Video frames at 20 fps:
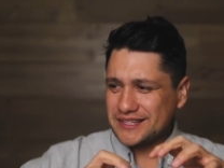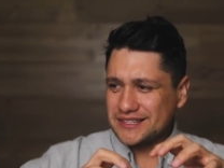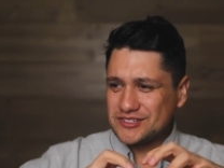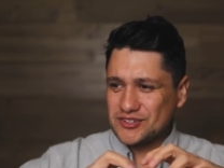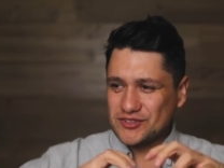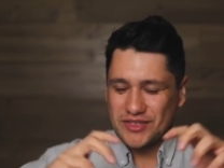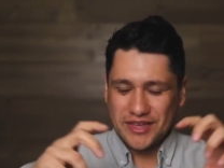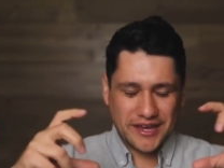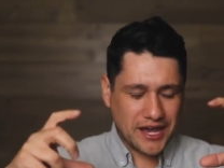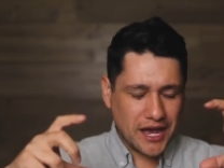
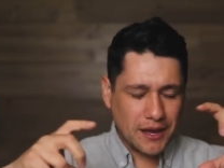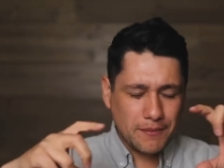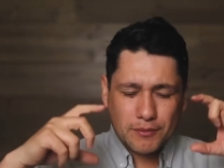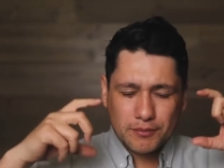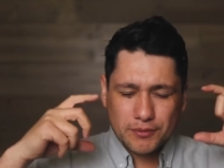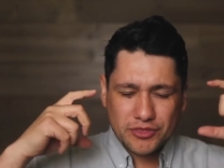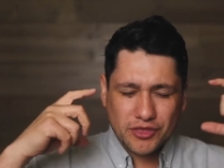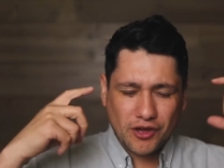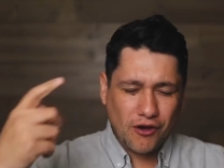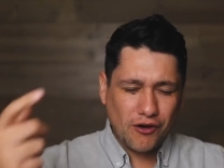so they come
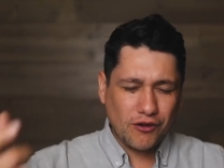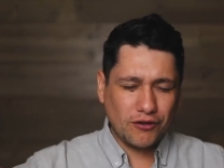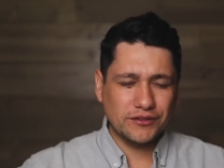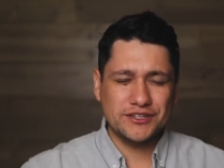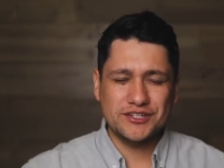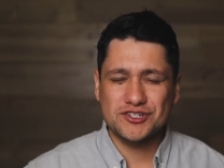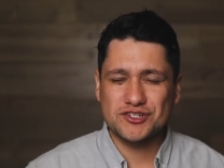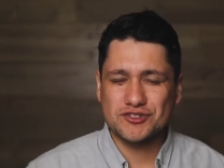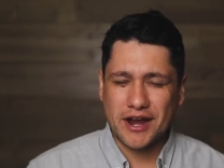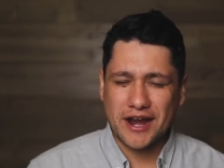up with all
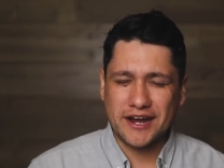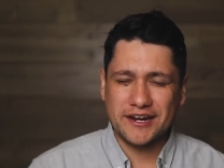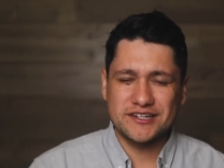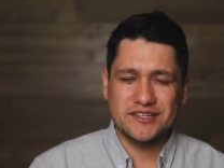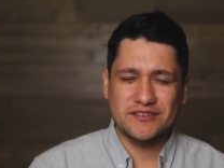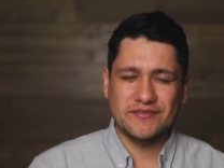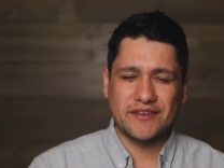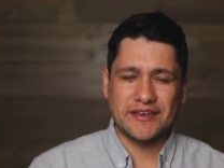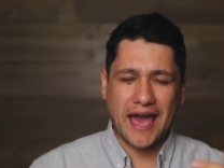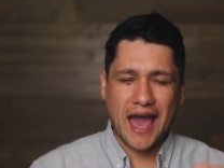these
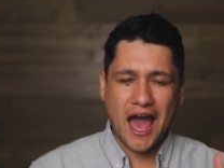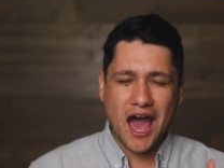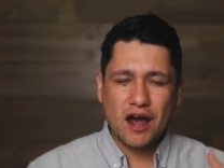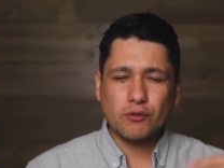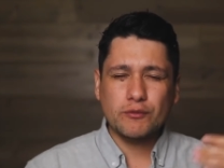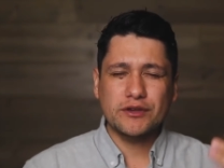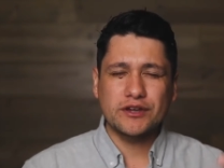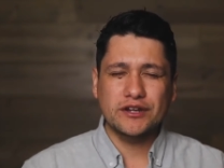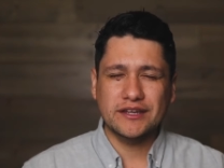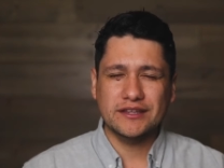strategies of how
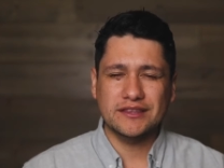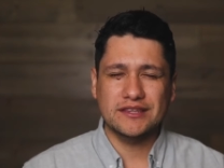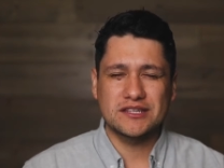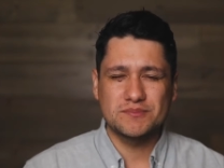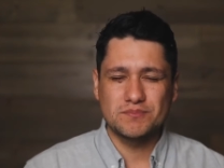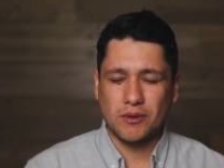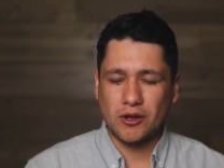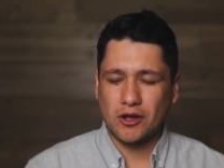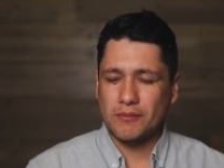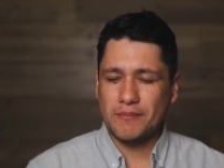are we going to get this
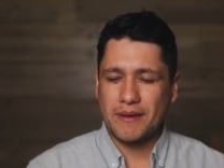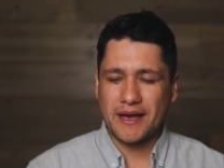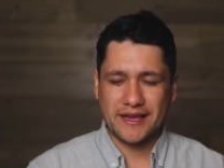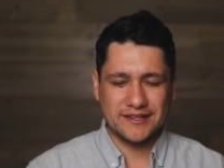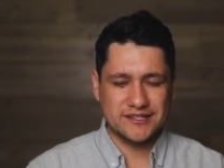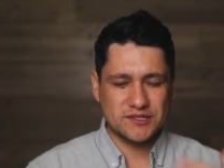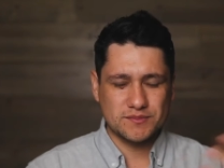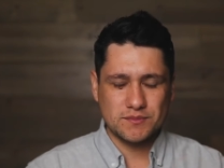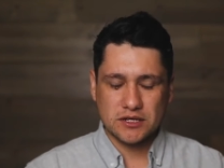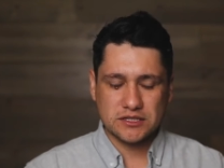ball back?
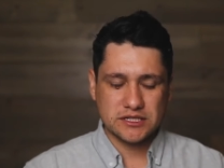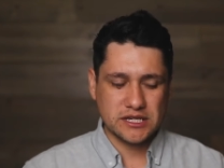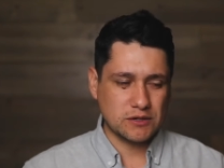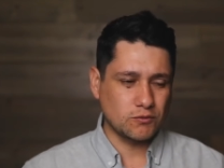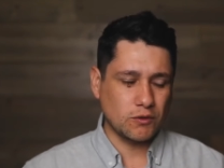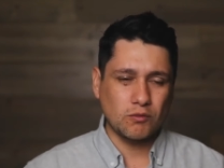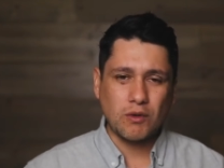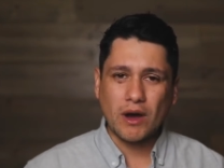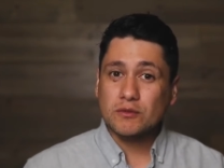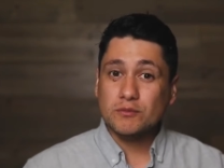And Small's like,
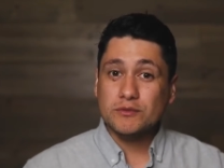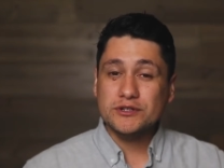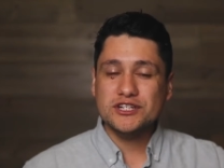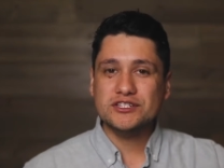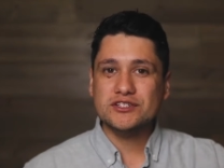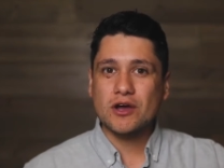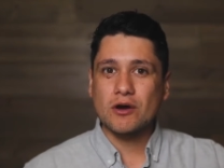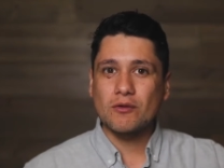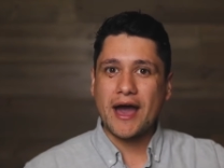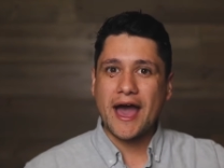well, why don't we
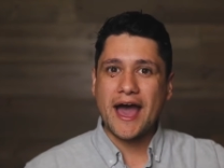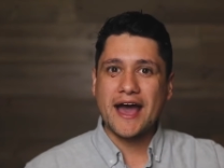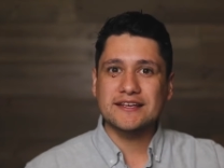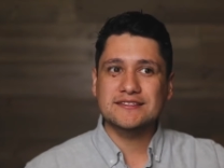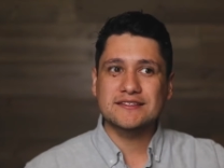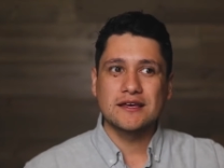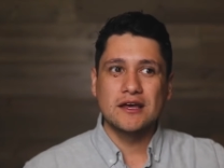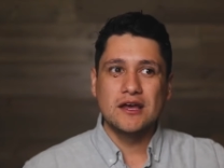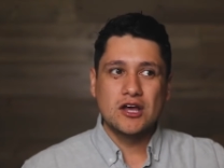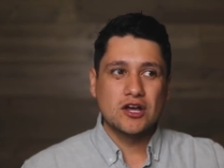just go
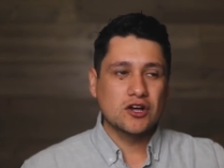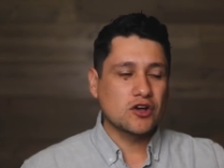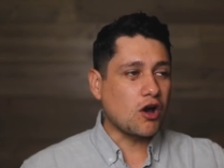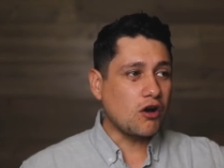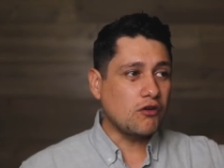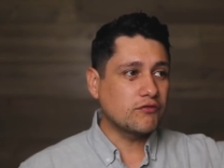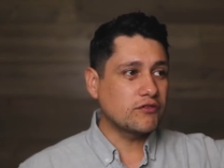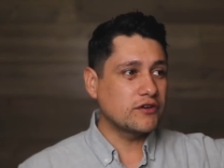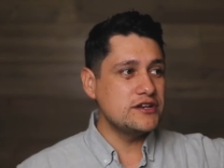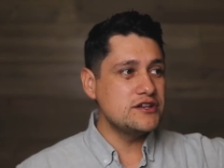
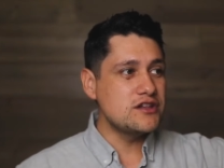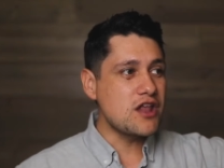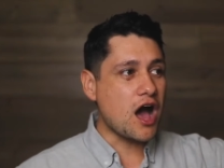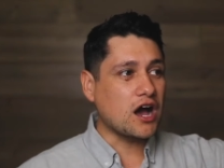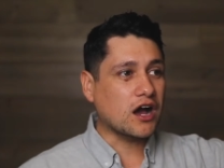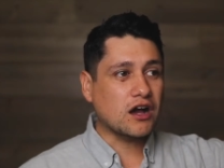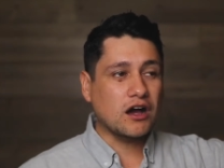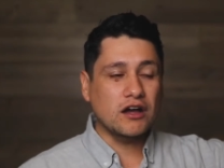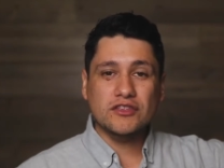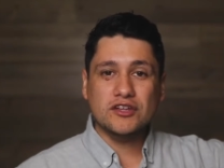over and
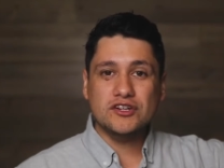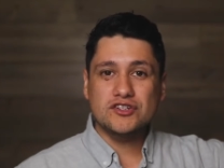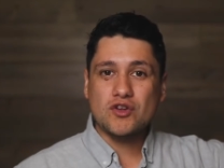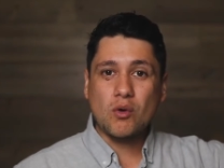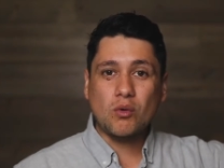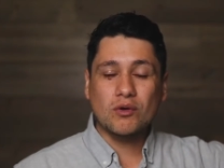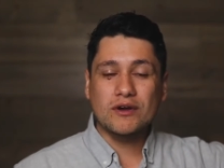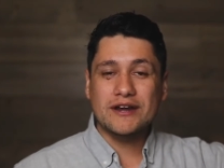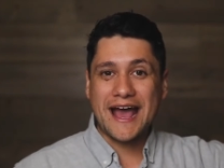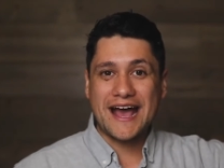knock on the
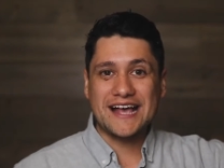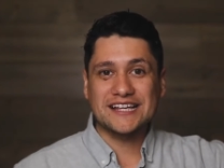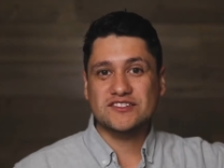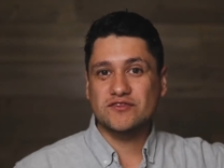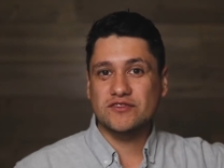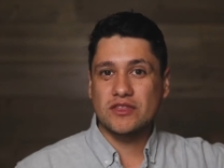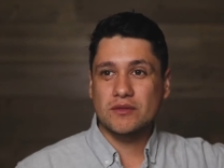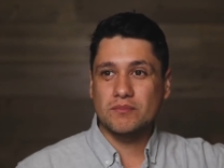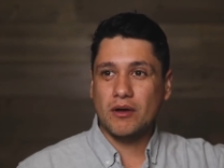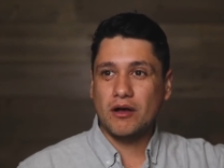door and ask
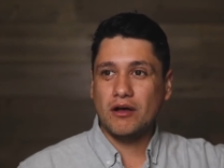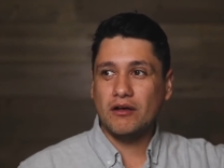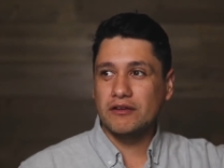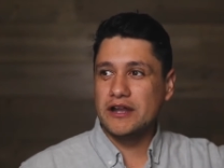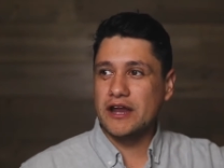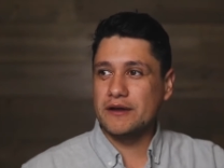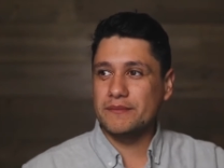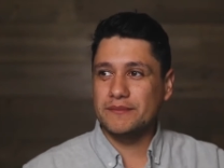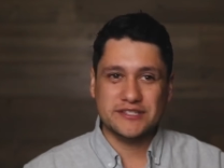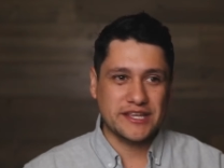for the ball?
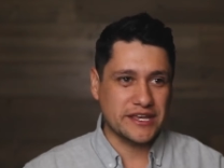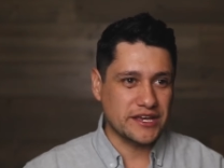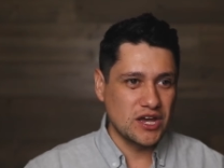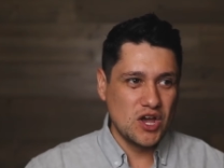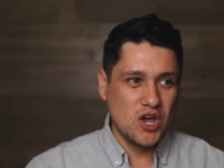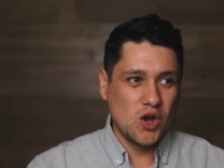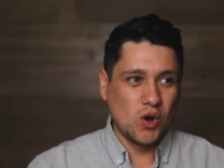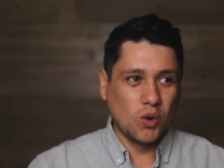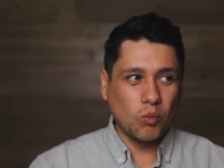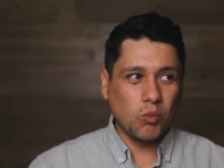And it was like,
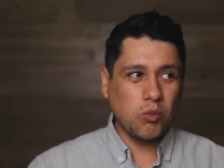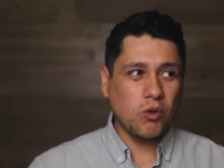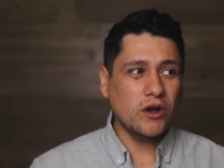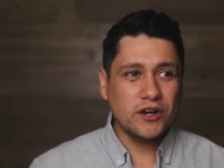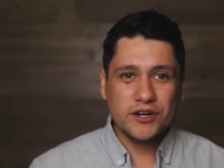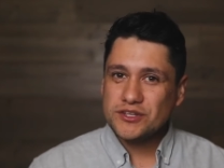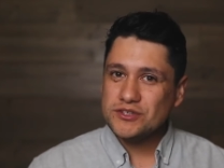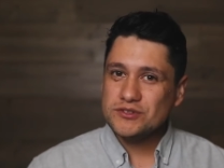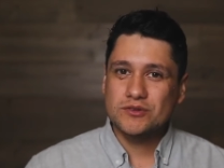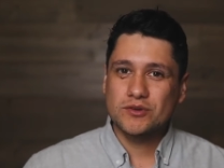what,
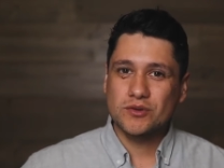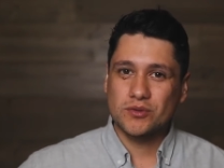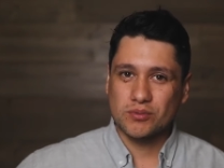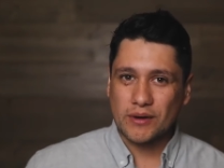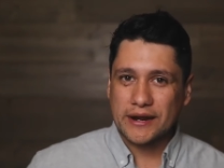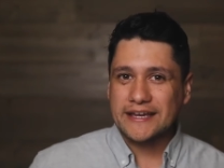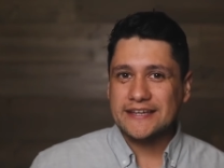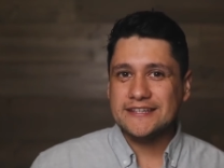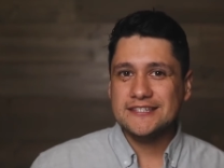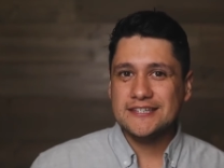are you
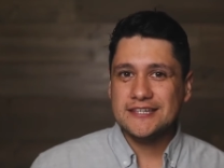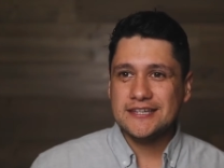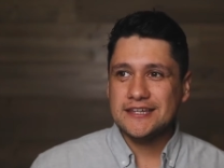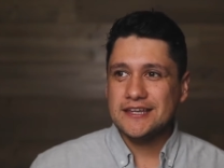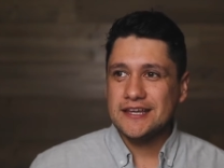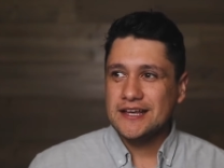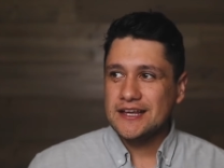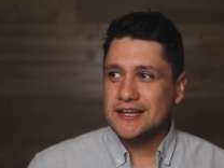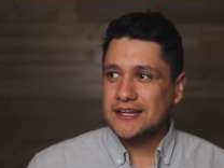crazy?